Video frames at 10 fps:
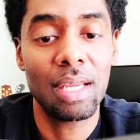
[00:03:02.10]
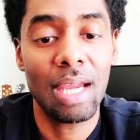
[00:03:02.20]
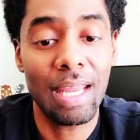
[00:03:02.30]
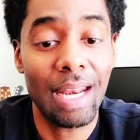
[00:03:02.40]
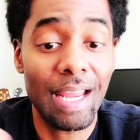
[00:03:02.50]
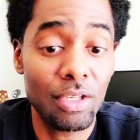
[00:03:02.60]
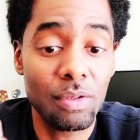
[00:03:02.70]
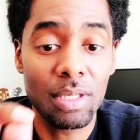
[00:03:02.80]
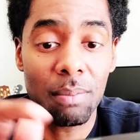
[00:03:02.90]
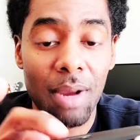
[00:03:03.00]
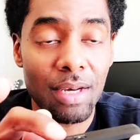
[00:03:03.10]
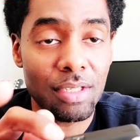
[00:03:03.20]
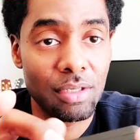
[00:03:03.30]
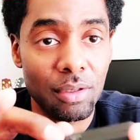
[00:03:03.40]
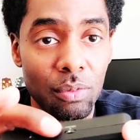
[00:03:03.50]
And I usually
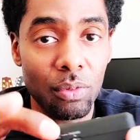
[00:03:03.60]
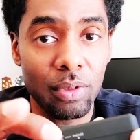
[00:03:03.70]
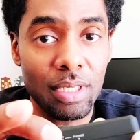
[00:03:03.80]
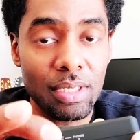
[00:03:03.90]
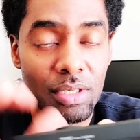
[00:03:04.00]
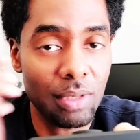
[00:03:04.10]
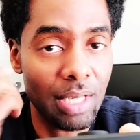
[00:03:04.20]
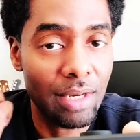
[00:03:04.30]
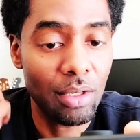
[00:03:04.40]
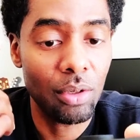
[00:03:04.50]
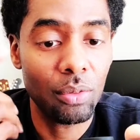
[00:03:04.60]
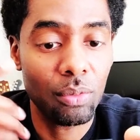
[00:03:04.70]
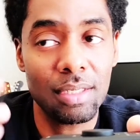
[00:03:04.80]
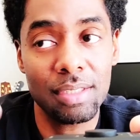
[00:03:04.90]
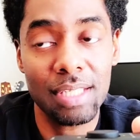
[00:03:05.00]
monitor through this so that I know
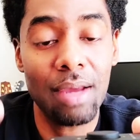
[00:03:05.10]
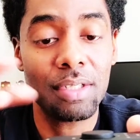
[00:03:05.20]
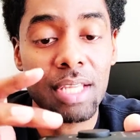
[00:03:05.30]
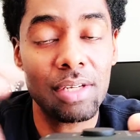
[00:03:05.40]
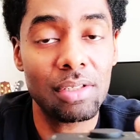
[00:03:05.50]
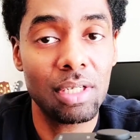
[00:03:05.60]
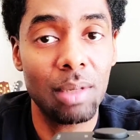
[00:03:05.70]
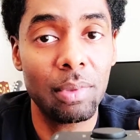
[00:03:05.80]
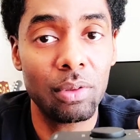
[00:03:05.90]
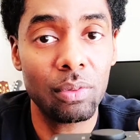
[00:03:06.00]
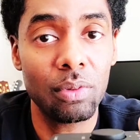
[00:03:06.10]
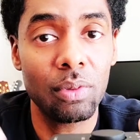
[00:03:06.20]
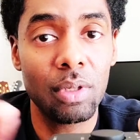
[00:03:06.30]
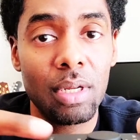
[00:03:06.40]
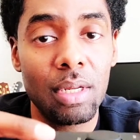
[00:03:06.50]
the sound is actually coming through
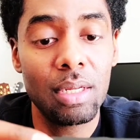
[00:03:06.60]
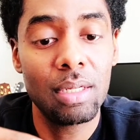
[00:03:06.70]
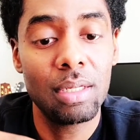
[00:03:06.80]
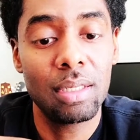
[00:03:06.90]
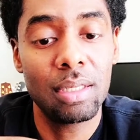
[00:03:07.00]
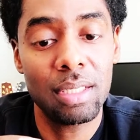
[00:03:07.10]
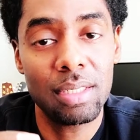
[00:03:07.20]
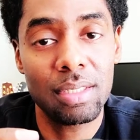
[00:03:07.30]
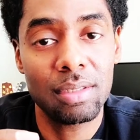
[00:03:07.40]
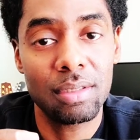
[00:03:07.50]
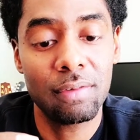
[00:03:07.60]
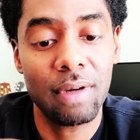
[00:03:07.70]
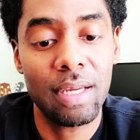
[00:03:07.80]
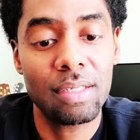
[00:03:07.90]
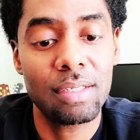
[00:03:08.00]
this
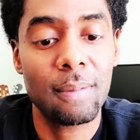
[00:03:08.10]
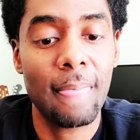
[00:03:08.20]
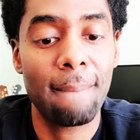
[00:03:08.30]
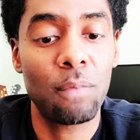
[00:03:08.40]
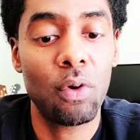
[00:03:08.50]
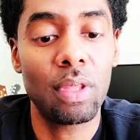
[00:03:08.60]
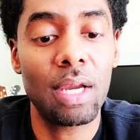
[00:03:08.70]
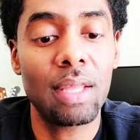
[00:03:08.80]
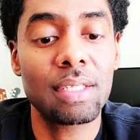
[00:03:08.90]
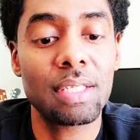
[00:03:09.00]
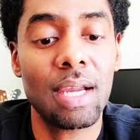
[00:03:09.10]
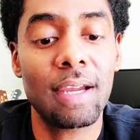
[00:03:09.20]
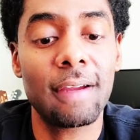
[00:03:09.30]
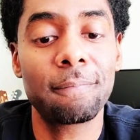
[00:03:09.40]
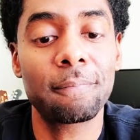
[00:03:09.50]
device. On the other
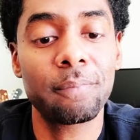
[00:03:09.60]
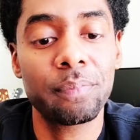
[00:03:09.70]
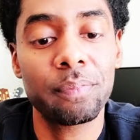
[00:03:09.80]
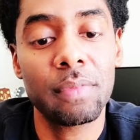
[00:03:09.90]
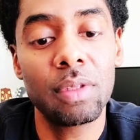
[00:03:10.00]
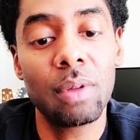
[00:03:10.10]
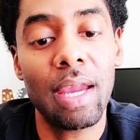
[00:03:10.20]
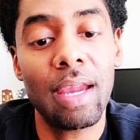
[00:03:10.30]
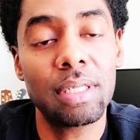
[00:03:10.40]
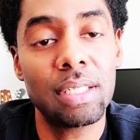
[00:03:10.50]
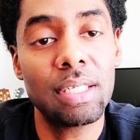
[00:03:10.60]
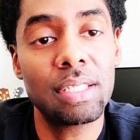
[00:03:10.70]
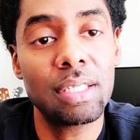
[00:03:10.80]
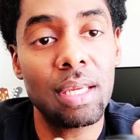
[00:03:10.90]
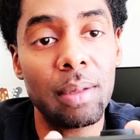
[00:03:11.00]
side, you have a
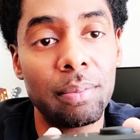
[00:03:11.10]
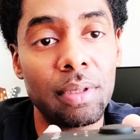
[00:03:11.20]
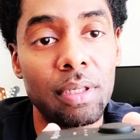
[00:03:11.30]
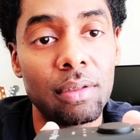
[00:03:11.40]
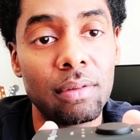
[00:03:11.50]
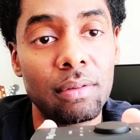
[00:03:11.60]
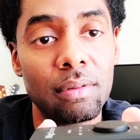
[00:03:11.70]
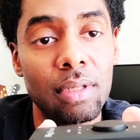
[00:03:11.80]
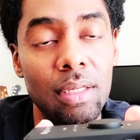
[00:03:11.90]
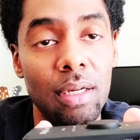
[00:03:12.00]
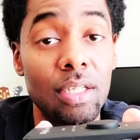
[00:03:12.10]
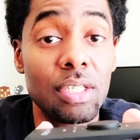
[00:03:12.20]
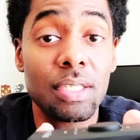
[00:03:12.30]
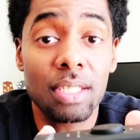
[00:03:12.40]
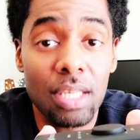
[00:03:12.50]
DC input,
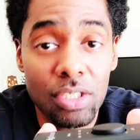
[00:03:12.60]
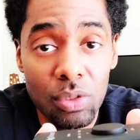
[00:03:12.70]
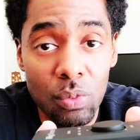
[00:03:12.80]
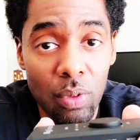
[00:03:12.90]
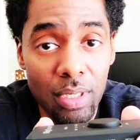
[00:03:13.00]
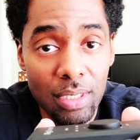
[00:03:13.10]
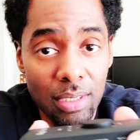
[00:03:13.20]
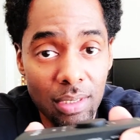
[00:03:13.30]
just in case you want to get